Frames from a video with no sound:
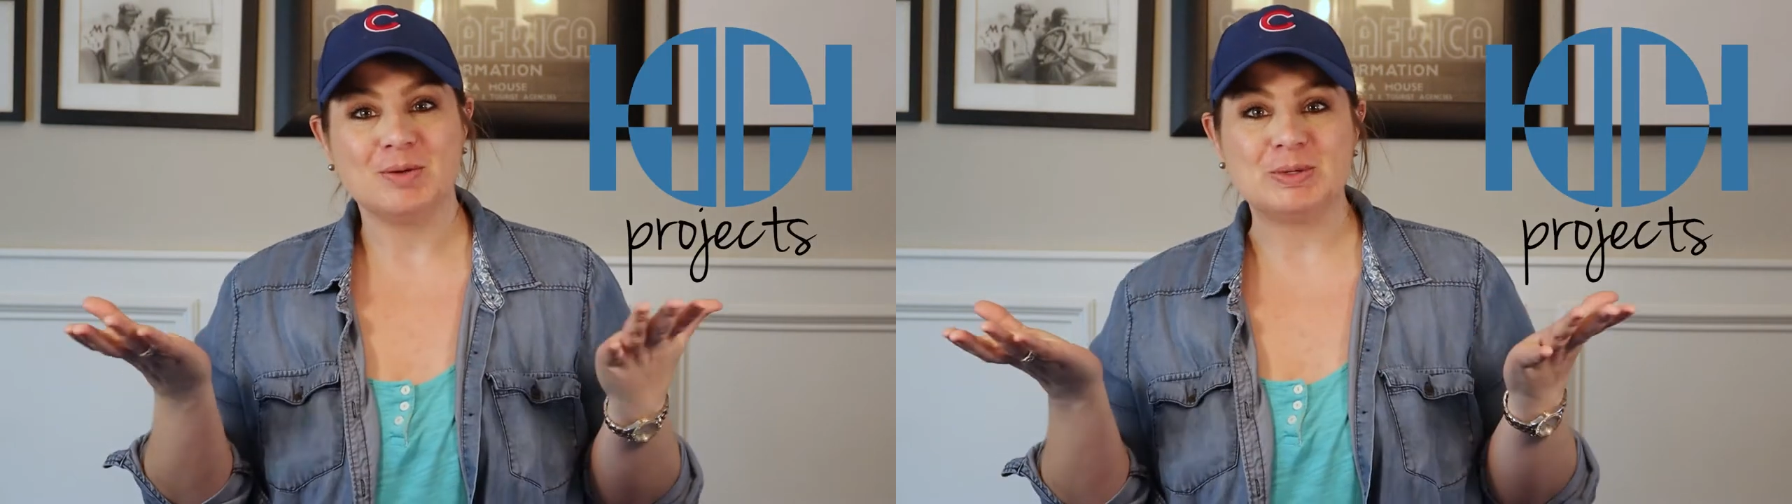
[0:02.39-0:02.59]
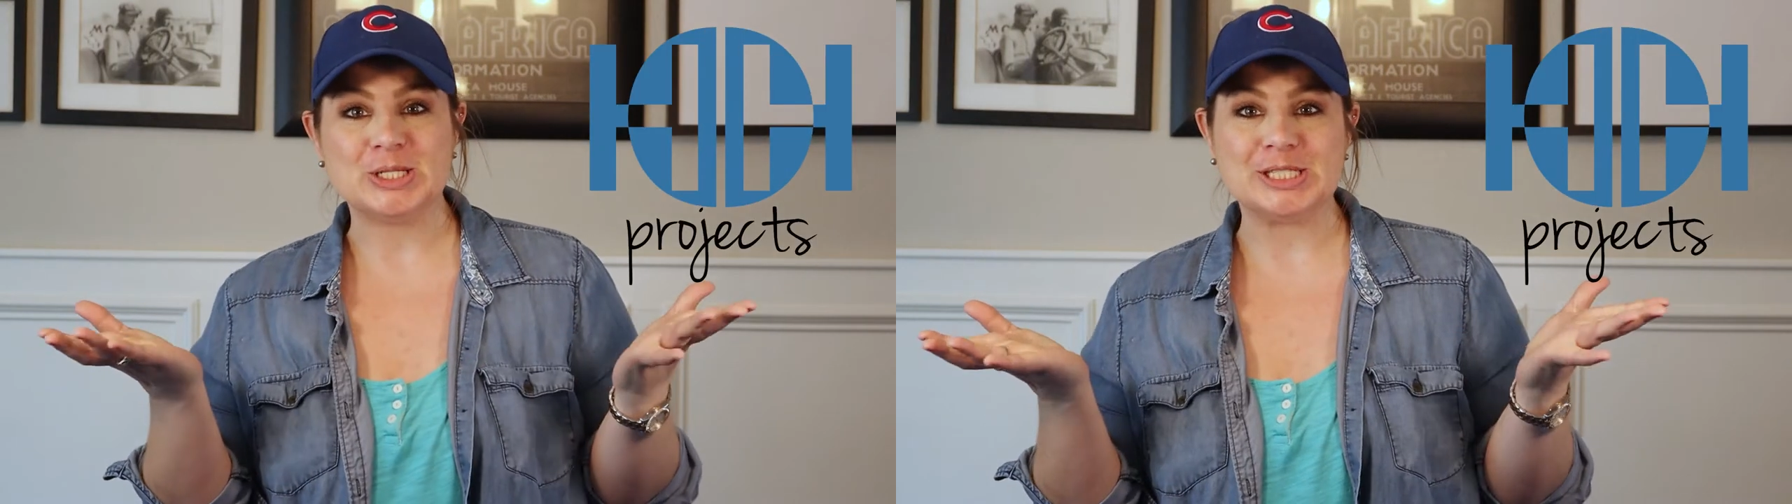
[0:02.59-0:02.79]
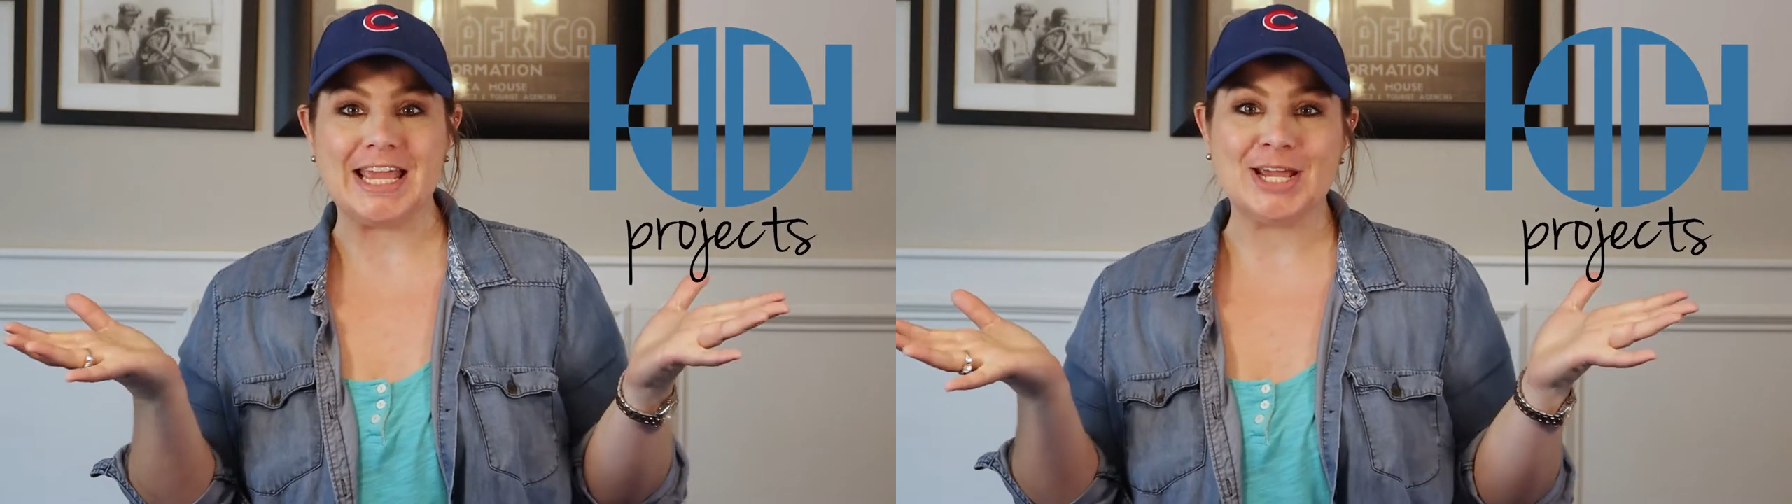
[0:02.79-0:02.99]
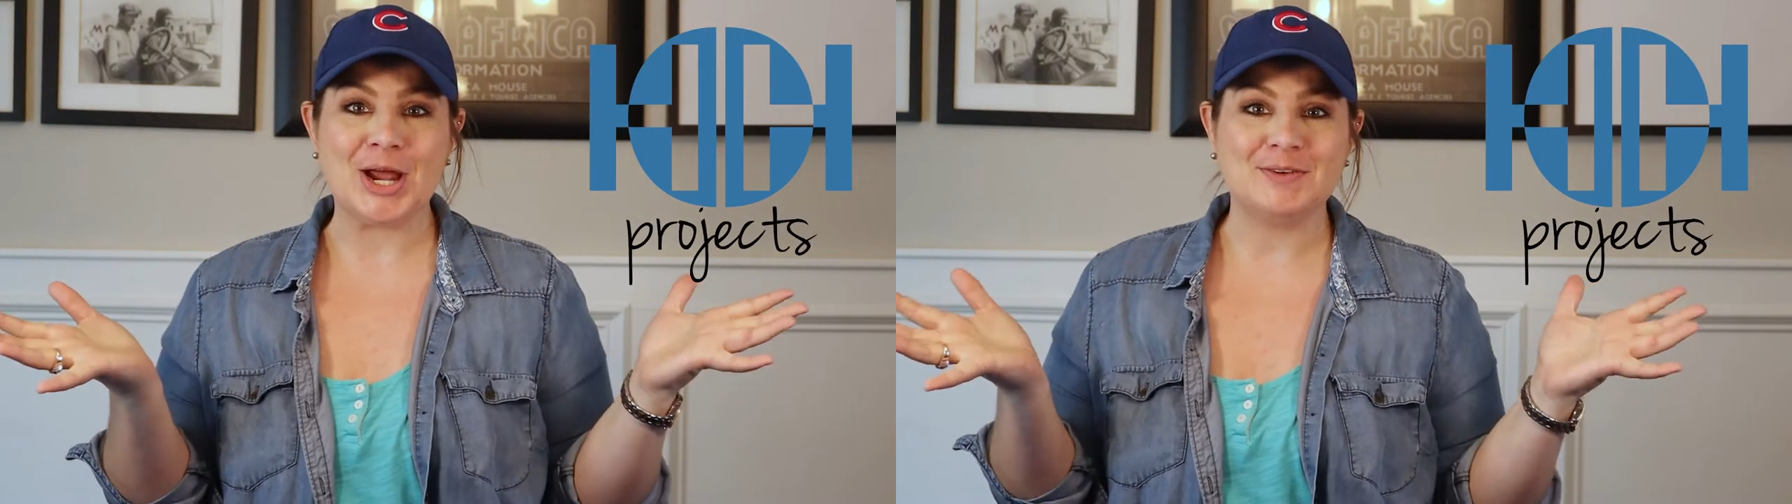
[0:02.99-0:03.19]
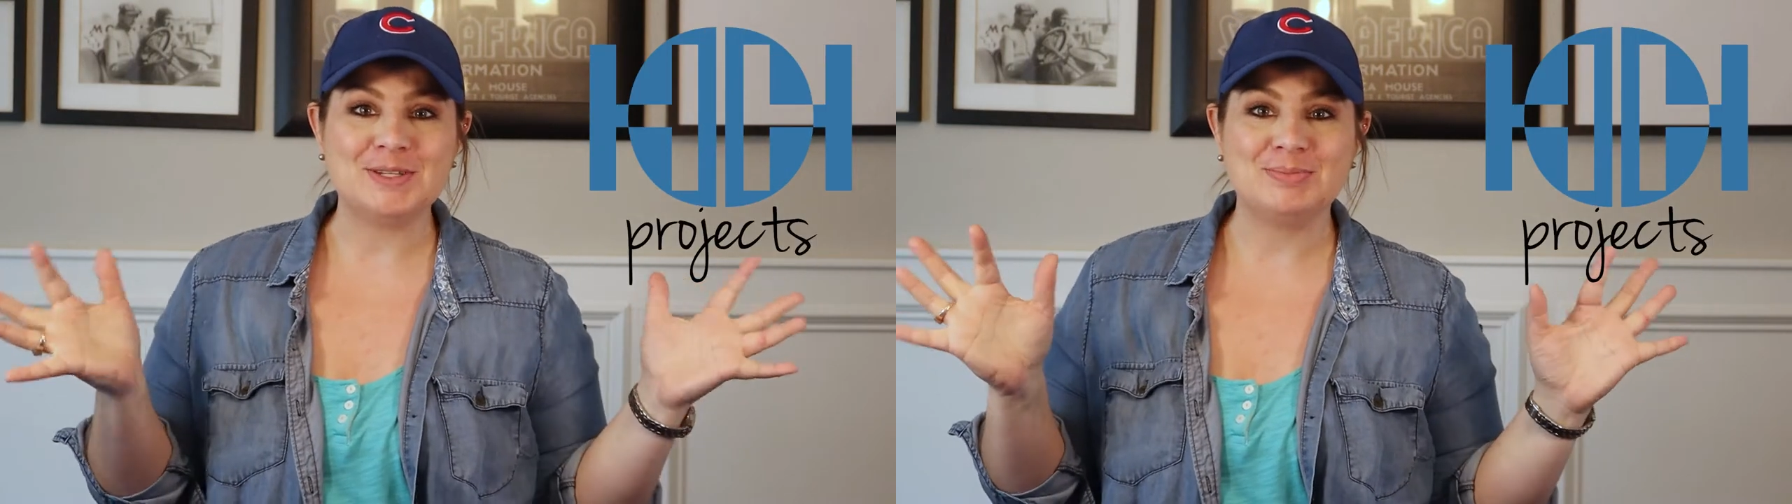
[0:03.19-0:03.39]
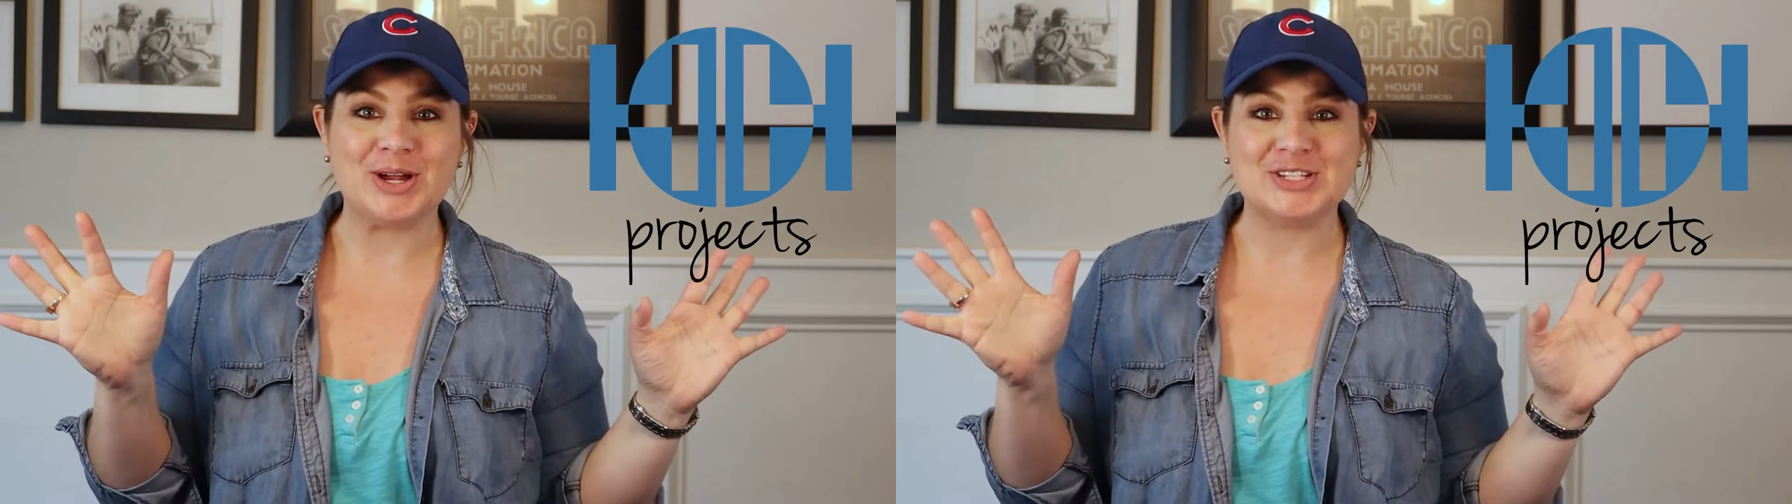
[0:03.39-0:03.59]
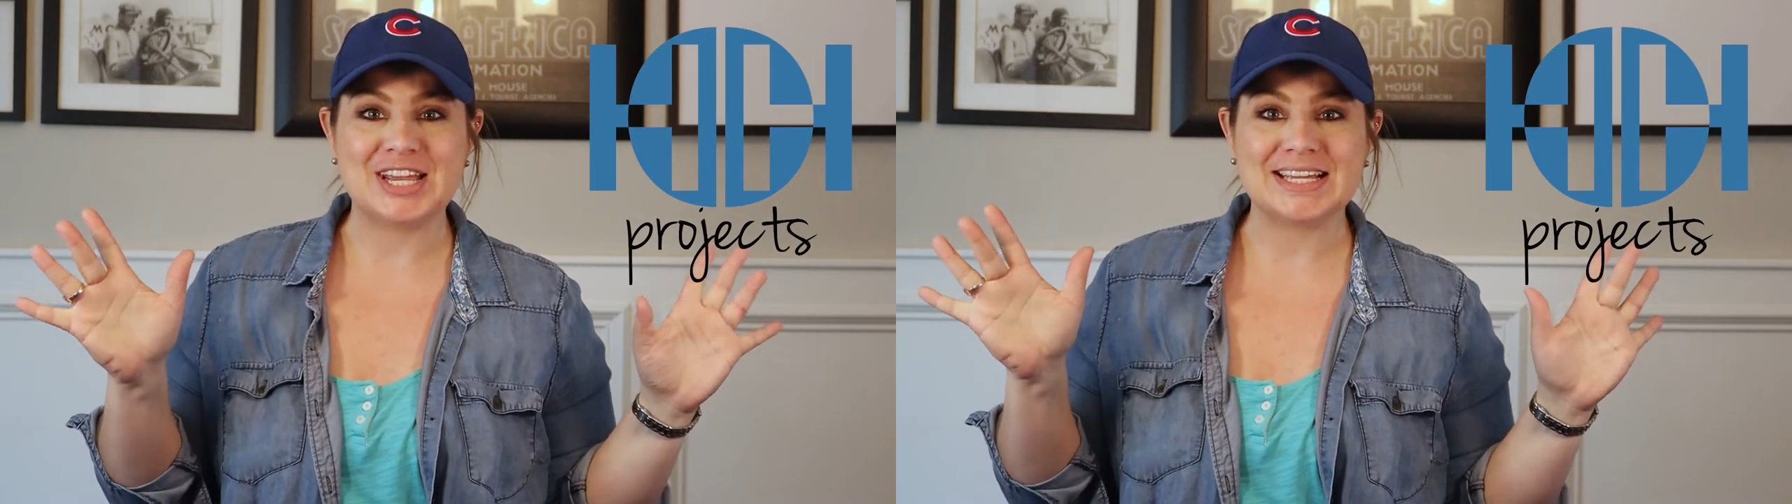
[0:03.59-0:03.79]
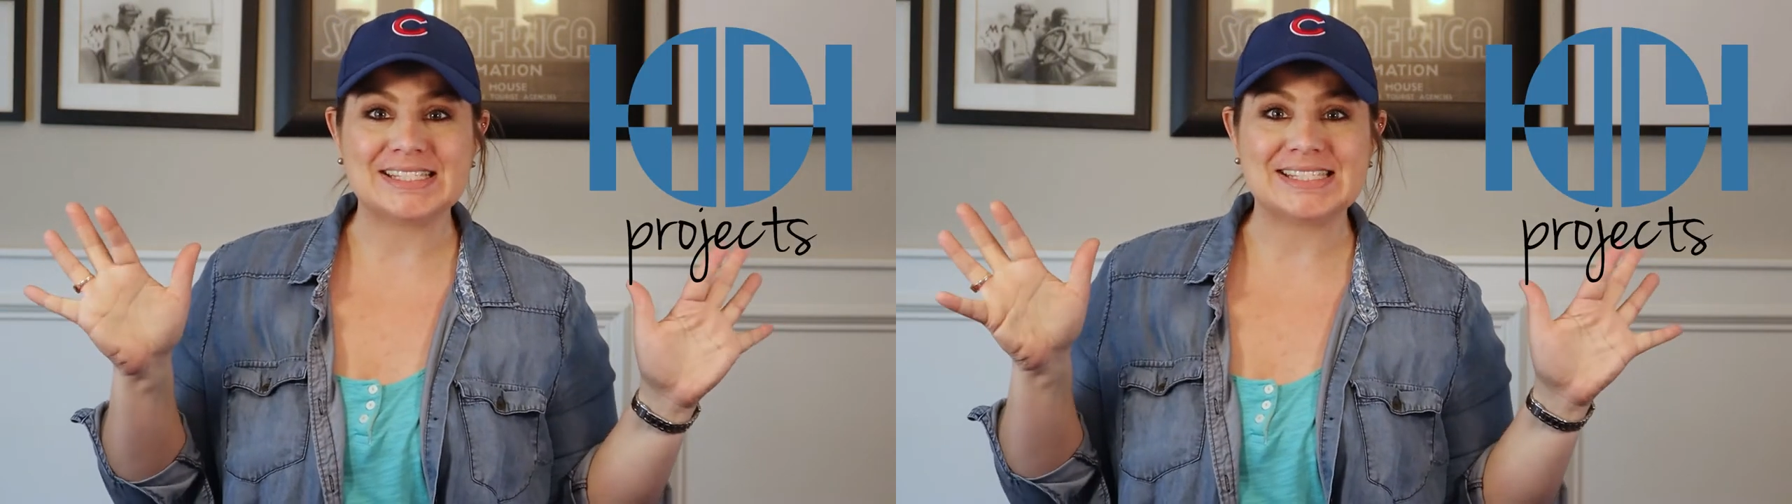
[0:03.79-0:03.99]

Harper's Handcrafted Projects.